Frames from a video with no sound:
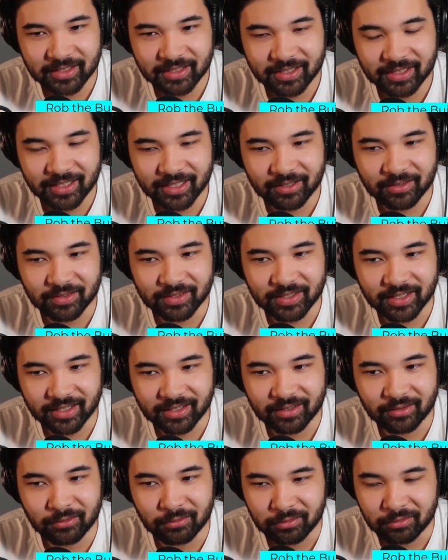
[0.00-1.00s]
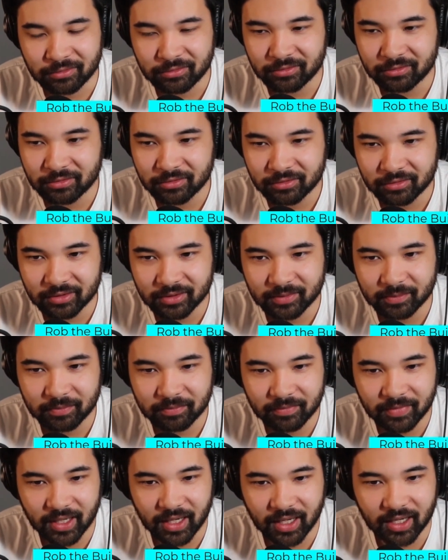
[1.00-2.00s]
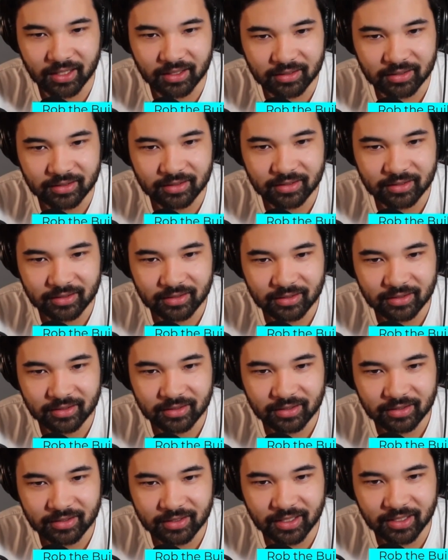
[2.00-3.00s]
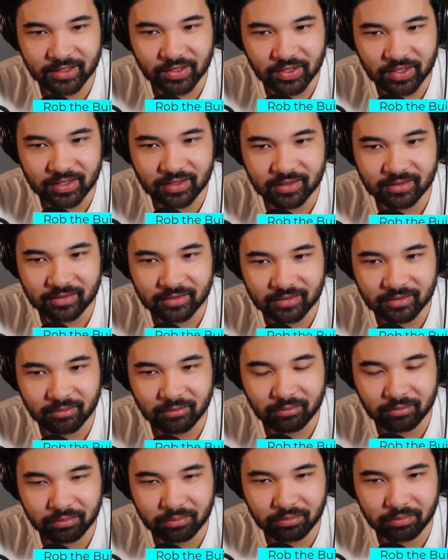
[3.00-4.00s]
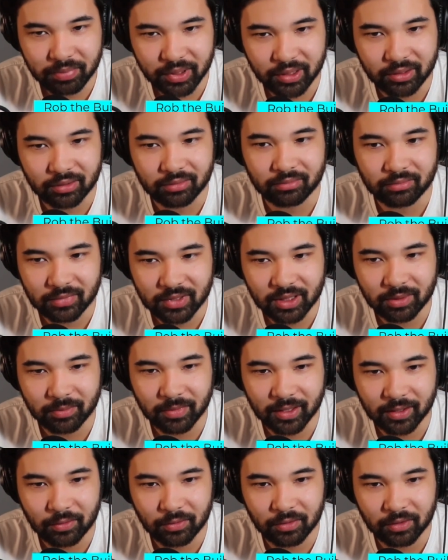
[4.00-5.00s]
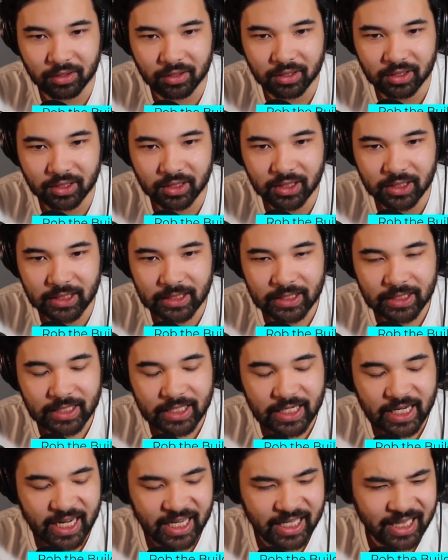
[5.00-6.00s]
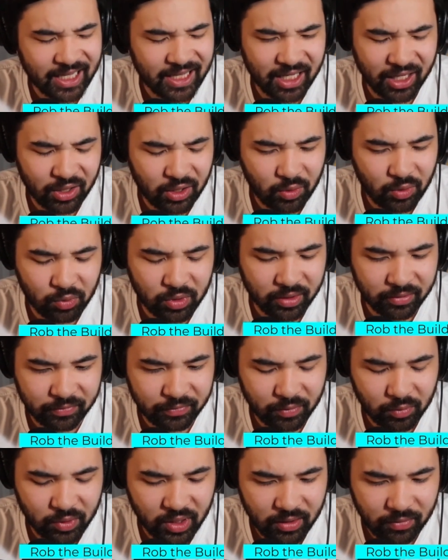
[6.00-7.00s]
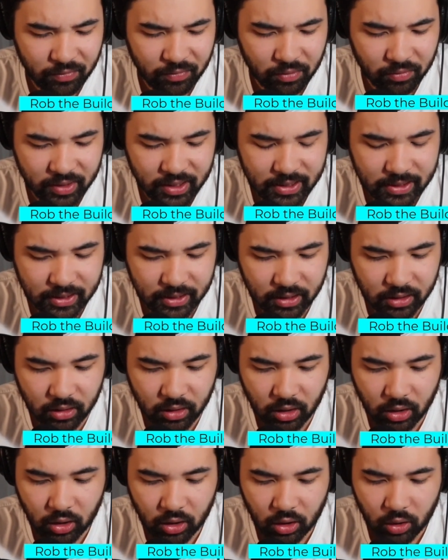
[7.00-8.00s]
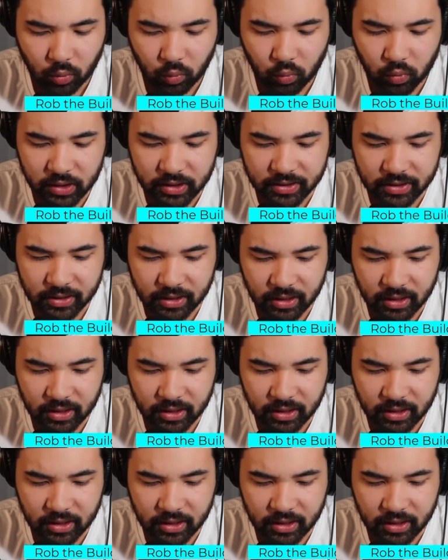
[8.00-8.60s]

And I was like, oh, man, that just boom to my core. Yeah. And then the other one, for whatever reason, was